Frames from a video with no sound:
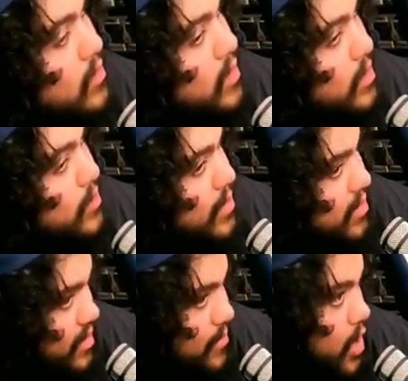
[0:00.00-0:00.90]
that's pretty
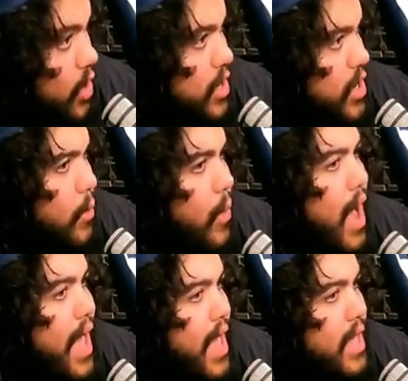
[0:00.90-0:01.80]
tempting. Oh, you know
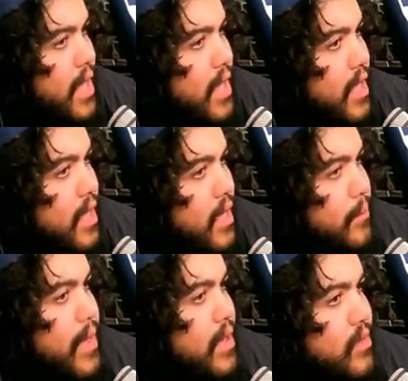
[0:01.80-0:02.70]
why?
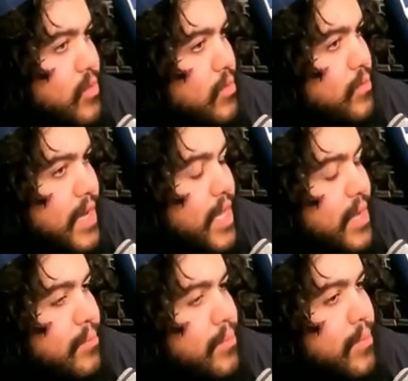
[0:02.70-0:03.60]
Because fucking
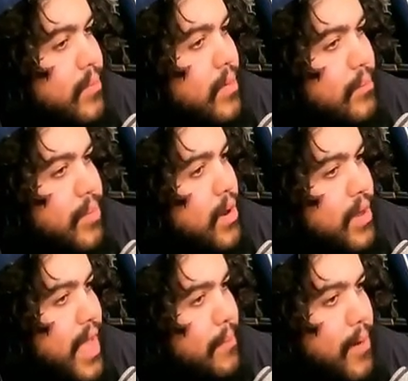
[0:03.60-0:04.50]
football. Bert,
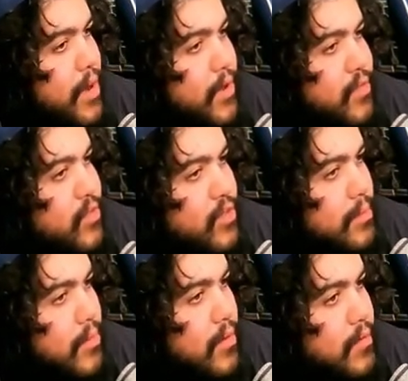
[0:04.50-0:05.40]
yeah, the, Bert goes to the Super
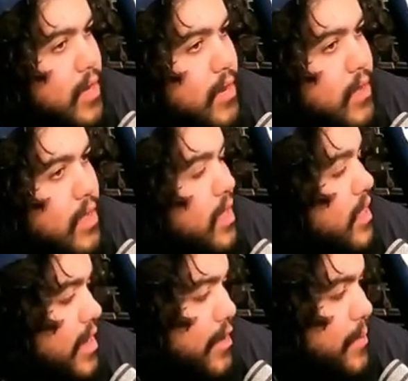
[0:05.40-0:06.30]
Bowl every year.
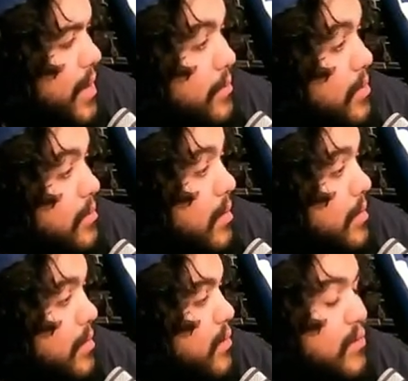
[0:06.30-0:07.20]
Yeah. Never mind. I'm gonna I'm
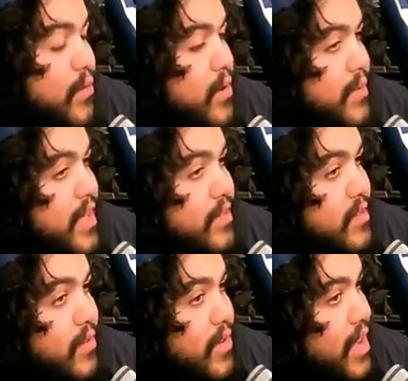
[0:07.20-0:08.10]
gonna avoid Vegas at
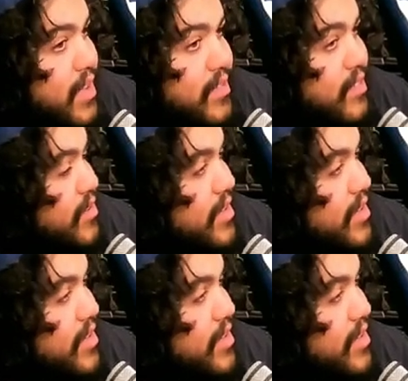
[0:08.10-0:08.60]
all costs, dude